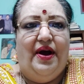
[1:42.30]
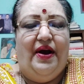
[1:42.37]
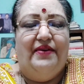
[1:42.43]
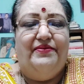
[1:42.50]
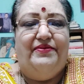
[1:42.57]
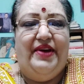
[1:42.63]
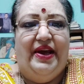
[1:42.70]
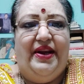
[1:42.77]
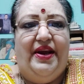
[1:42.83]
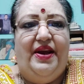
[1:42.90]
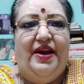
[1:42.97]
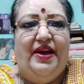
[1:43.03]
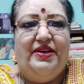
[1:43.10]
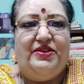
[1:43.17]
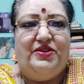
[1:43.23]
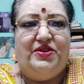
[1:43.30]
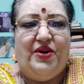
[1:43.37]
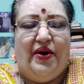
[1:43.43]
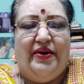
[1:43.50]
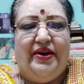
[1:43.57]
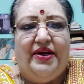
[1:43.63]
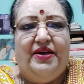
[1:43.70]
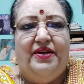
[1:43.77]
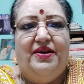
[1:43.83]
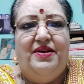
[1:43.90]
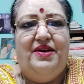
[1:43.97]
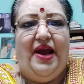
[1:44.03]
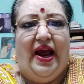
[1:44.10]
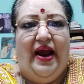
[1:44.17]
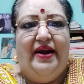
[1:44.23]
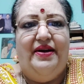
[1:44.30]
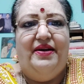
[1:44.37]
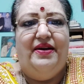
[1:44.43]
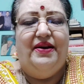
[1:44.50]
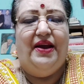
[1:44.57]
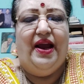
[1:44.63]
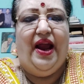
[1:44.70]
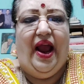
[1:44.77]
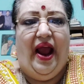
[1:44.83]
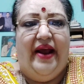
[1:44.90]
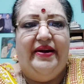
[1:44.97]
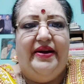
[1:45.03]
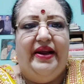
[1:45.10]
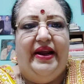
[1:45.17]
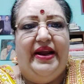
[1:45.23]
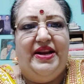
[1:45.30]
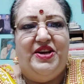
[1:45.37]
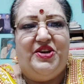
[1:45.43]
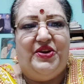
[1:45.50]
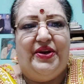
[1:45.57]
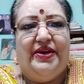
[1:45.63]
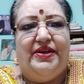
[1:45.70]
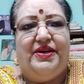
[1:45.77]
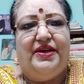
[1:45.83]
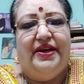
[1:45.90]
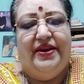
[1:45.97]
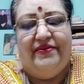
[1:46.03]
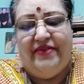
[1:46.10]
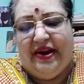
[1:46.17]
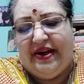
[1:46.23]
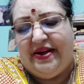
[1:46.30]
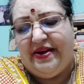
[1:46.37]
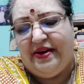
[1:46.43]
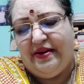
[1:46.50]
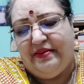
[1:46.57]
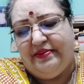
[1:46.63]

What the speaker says: a very historical and an ancient event.